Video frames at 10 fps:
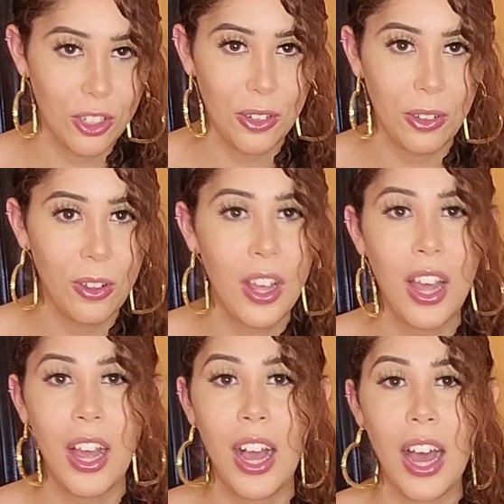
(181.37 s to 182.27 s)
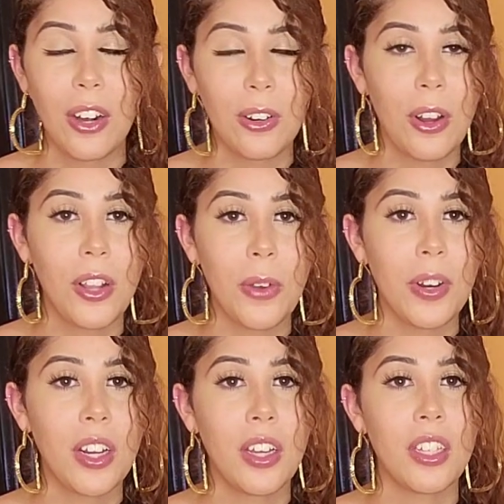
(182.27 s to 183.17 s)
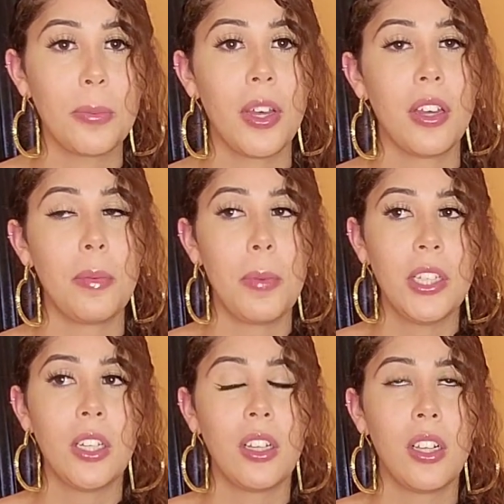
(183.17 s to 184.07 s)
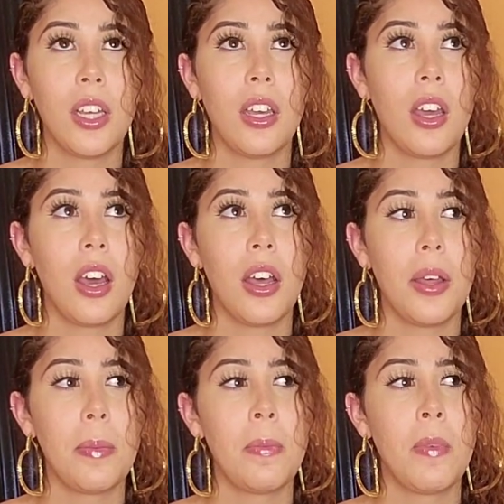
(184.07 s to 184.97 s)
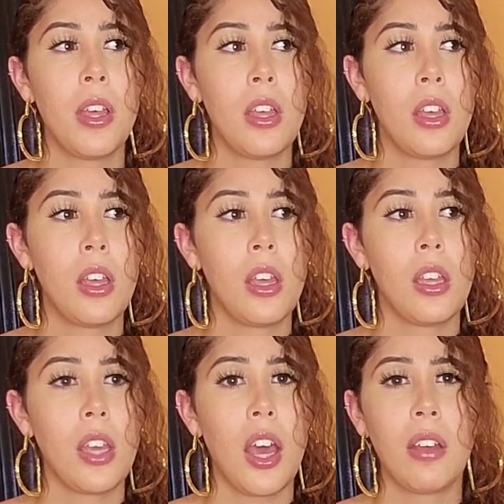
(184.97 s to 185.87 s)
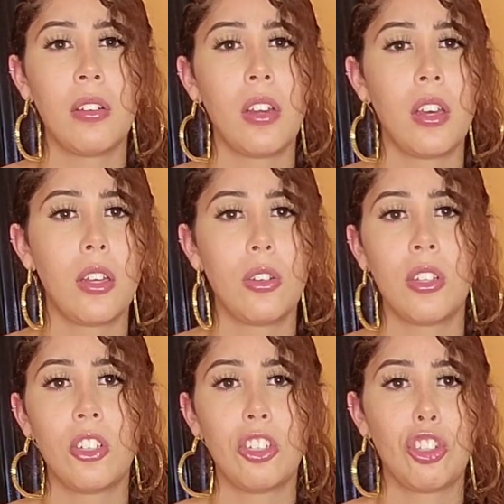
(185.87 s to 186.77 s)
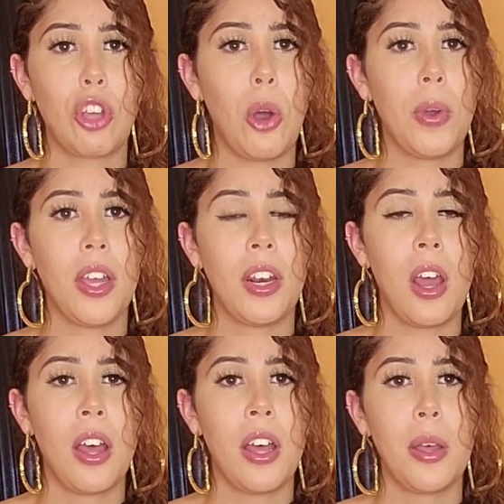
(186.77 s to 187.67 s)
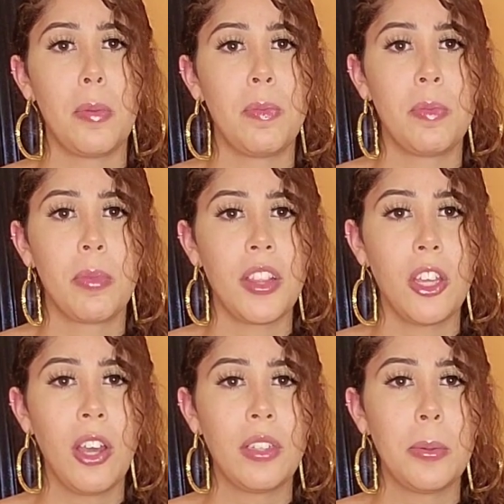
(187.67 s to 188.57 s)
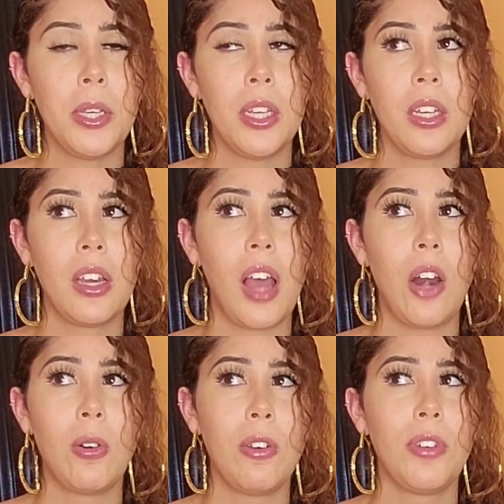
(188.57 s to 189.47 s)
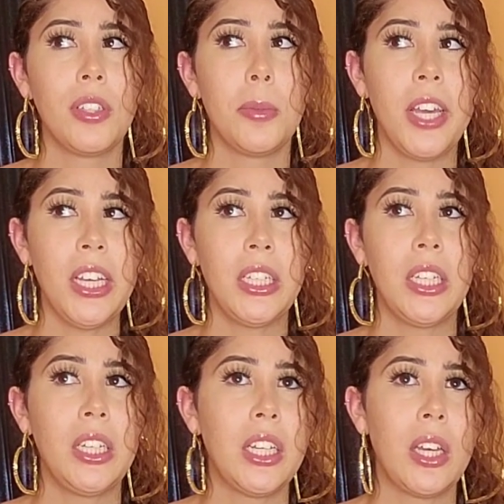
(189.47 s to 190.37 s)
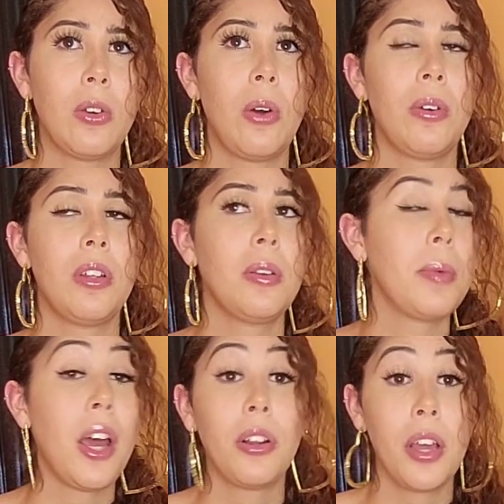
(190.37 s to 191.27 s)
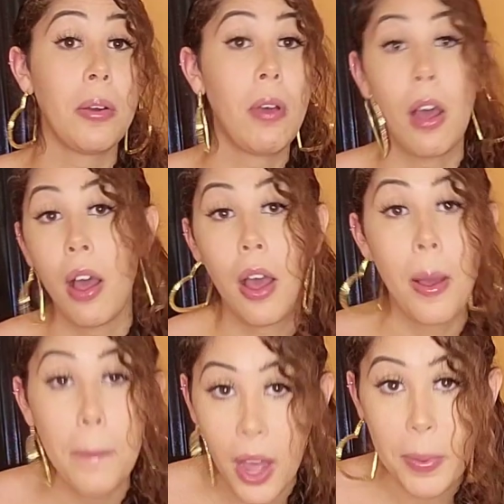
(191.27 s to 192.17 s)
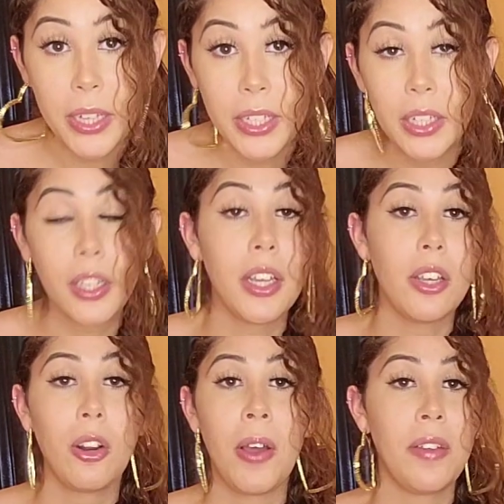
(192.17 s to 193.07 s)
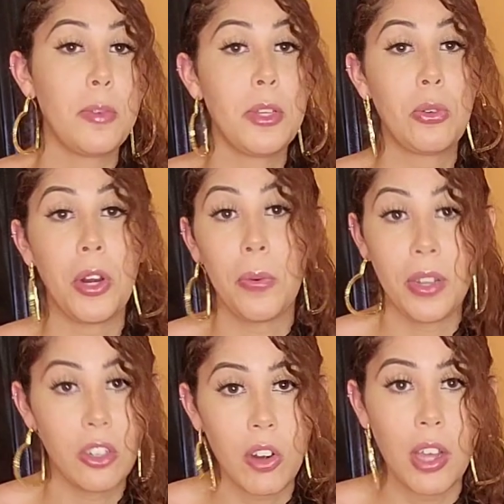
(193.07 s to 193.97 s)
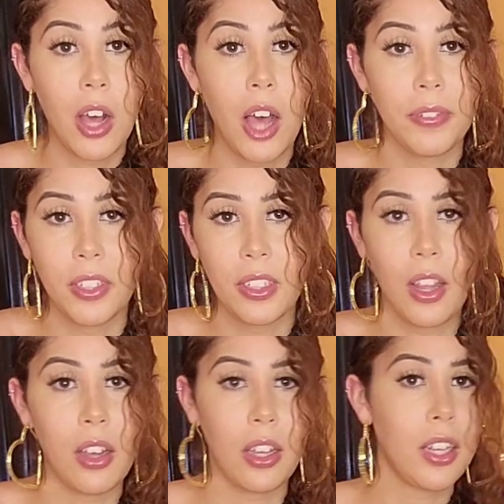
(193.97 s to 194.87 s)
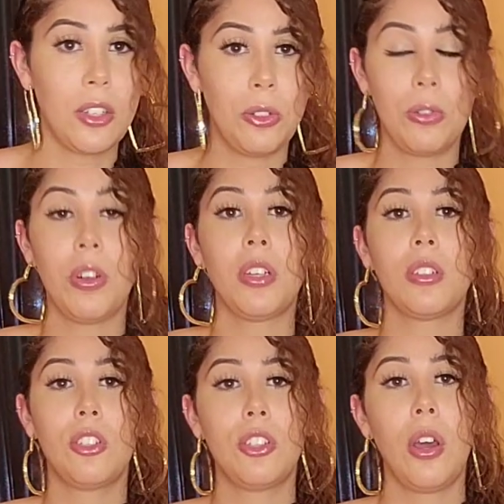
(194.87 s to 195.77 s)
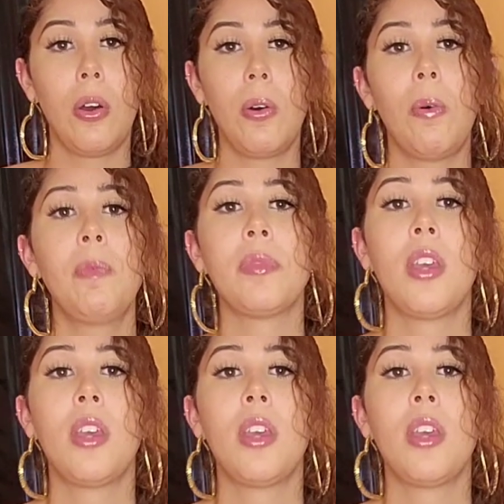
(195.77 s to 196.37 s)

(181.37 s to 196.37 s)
and chill. I don't know like what it does, but basically, you can just go in. I think you have to be, I don't know if you have to be 18 to get going. I don't know. But basically, you don't have to be 21 to try kava. It's not going to get you drunk. So